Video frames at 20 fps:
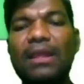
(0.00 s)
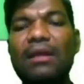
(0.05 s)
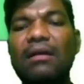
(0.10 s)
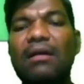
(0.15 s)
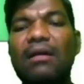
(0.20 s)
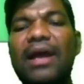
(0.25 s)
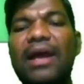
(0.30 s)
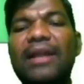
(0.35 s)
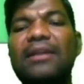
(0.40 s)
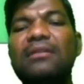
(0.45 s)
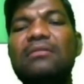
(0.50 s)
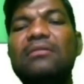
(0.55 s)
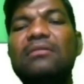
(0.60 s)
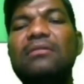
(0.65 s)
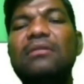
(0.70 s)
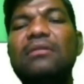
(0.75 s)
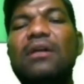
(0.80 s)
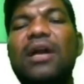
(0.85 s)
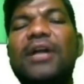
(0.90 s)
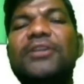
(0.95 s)
and
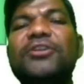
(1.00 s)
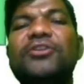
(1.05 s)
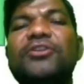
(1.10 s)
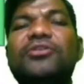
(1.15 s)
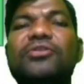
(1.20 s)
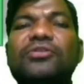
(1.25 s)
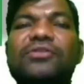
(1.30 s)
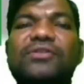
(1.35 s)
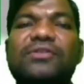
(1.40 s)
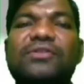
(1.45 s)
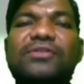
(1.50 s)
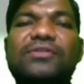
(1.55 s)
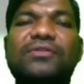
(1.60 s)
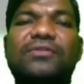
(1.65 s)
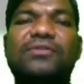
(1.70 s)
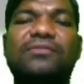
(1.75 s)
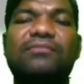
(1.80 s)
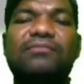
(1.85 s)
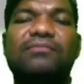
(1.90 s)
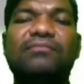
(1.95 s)
continues.
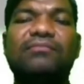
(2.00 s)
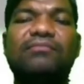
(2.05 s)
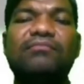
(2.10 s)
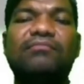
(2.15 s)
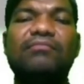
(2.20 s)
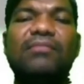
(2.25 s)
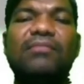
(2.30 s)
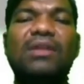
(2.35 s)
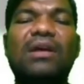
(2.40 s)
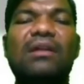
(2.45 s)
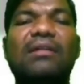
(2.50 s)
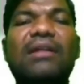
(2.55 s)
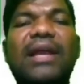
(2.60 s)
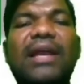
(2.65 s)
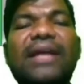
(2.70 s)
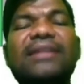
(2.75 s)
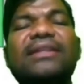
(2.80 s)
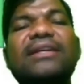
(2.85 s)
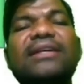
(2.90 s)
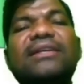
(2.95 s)

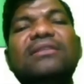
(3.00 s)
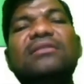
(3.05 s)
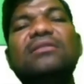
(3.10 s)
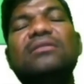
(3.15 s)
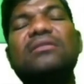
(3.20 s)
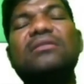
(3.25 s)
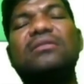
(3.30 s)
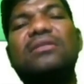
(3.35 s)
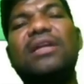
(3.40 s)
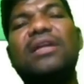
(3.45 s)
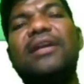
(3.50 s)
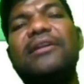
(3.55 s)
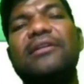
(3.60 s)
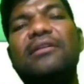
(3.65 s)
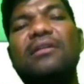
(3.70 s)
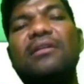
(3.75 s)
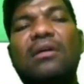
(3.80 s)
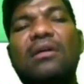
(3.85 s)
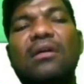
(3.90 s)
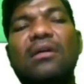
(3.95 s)
Like that, the
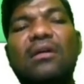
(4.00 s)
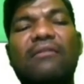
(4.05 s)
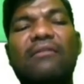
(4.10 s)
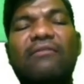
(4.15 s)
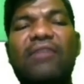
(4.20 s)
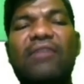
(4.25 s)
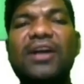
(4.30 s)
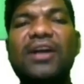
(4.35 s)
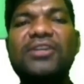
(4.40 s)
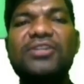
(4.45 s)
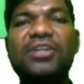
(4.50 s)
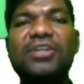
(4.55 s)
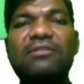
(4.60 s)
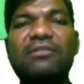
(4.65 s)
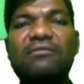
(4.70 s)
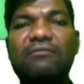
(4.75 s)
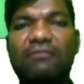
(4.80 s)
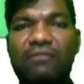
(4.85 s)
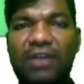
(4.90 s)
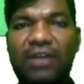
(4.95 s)
function
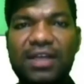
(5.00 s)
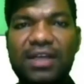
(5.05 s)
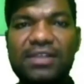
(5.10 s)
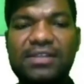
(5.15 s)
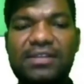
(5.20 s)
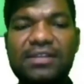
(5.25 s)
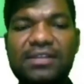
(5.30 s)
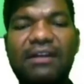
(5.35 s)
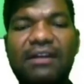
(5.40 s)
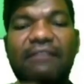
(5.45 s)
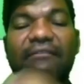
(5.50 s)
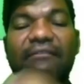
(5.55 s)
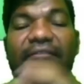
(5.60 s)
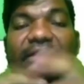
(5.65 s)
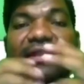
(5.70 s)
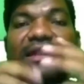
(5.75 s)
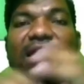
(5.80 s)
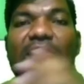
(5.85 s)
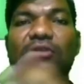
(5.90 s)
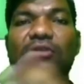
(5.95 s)
works
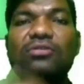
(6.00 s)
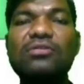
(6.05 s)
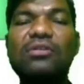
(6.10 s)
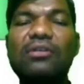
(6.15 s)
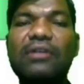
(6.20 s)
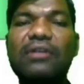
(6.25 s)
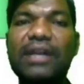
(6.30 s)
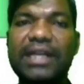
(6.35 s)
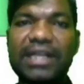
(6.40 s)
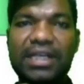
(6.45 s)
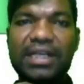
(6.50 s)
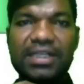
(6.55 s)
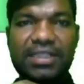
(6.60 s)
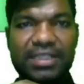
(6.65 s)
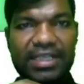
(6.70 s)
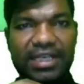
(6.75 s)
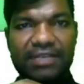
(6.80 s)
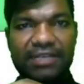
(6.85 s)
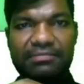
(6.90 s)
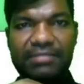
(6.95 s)
without return
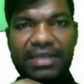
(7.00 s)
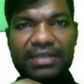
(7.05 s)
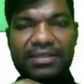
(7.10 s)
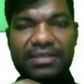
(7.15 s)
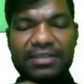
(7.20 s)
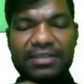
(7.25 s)
statement.